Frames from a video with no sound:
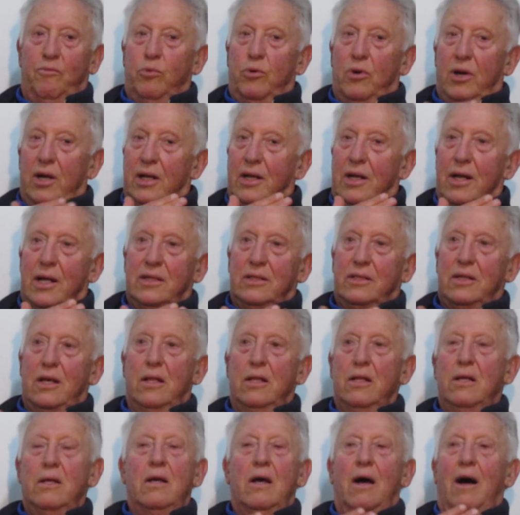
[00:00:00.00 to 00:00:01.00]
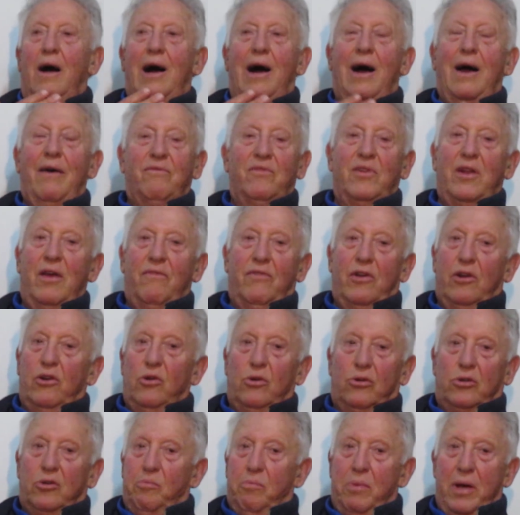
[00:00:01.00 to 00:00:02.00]
Paulette has, I've never
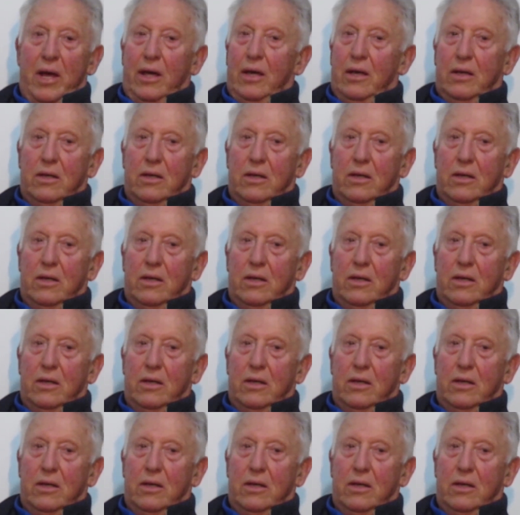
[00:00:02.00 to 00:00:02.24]
looked back.